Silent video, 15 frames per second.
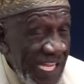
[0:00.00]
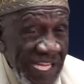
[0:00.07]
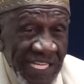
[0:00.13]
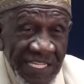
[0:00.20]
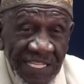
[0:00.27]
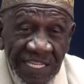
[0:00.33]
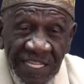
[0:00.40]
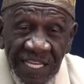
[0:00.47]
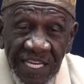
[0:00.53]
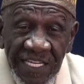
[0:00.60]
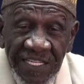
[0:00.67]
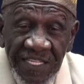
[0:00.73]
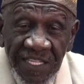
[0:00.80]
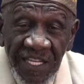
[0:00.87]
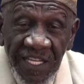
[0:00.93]
In
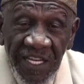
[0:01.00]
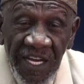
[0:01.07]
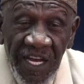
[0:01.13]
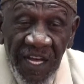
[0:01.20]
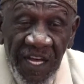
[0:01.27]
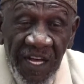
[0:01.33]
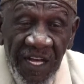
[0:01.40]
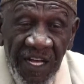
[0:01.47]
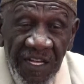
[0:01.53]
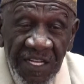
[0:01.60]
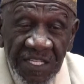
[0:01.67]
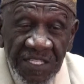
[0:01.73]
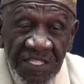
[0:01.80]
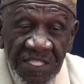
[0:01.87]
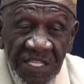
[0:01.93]

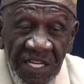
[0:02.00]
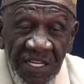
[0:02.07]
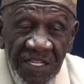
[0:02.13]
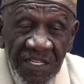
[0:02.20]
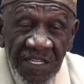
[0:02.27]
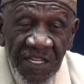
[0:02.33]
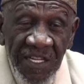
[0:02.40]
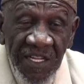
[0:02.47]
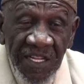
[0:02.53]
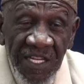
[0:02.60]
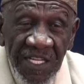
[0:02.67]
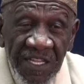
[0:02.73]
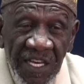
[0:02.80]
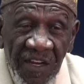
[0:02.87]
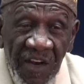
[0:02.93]
the
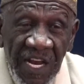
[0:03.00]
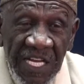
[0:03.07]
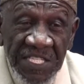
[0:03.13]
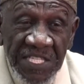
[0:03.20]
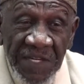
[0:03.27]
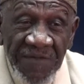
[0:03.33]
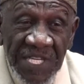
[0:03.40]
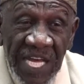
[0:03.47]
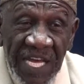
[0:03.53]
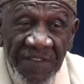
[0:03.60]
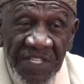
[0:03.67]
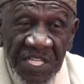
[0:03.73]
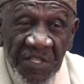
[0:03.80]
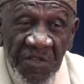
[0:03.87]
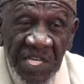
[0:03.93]
Quran,
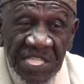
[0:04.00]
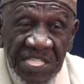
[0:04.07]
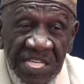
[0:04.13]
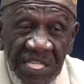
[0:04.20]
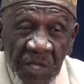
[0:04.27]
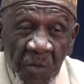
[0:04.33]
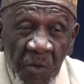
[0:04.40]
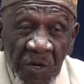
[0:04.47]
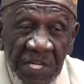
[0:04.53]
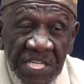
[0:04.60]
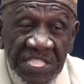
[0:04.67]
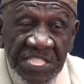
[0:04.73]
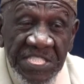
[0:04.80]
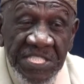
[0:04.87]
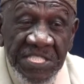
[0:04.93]
sometimes they translate the word
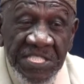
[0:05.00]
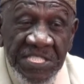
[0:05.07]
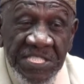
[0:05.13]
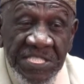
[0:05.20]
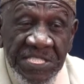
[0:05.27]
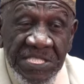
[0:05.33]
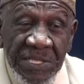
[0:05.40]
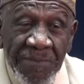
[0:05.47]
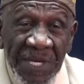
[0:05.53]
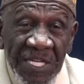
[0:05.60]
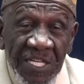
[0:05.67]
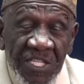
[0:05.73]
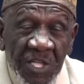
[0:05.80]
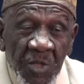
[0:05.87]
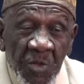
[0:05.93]
as
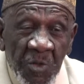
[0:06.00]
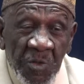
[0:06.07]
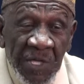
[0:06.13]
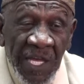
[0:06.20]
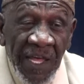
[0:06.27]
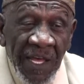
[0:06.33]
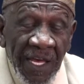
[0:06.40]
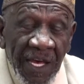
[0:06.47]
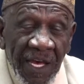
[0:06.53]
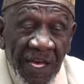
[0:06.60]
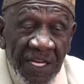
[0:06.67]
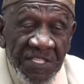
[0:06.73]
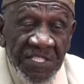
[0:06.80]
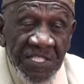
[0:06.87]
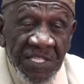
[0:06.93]
similitude.
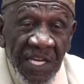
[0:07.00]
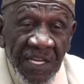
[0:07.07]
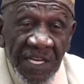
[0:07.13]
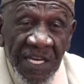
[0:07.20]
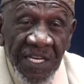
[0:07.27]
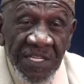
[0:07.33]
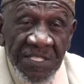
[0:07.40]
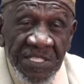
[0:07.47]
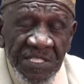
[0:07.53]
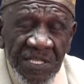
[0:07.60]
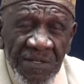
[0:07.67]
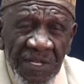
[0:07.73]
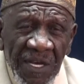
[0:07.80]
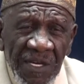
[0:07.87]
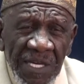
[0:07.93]

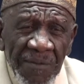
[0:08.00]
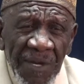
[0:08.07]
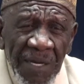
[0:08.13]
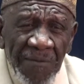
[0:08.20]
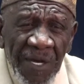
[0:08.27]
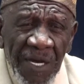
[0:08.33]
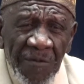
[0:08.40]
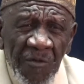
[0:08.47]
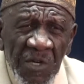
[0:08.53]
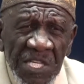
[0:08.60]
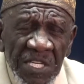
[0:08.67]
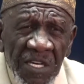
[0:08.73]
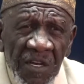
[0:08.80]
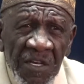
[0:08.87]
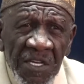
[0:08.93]
No, Imam Muhammad, what
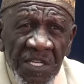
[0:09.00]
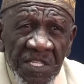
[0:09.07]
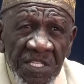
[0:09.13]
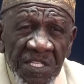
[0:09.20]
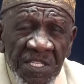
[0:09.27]
do you call it?